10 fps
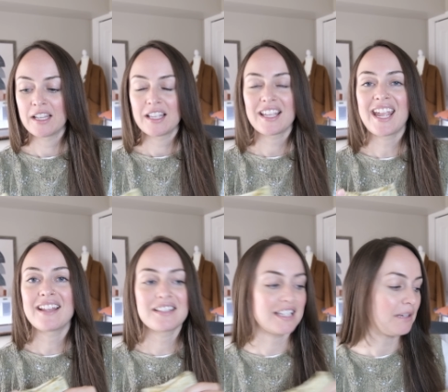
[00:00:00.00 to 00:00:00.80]

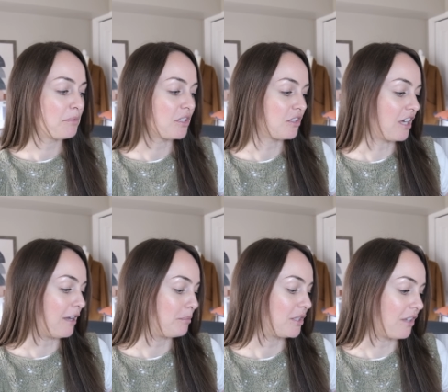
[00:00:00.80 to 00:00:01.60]
can't seem to
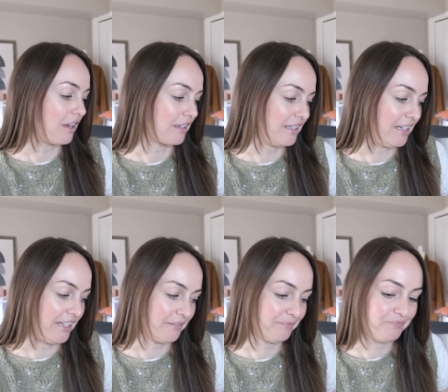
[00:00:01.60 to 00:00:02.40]
stop sock
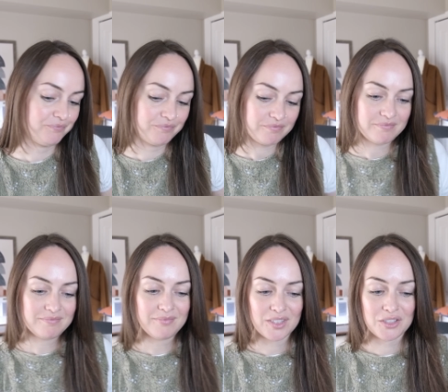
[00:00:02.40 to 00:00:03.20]
knitting.
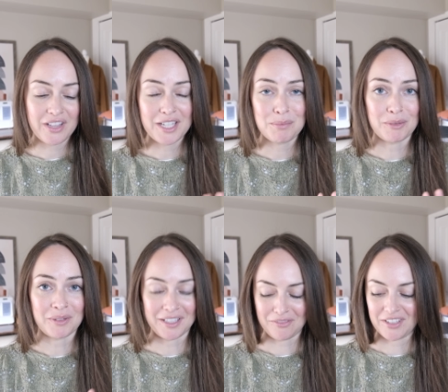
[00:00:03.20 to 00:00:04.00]
So that's been
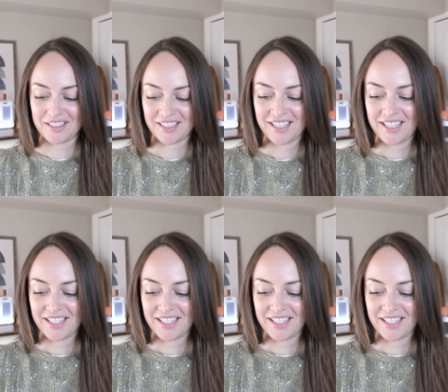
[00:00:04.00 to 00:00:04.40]
really fun.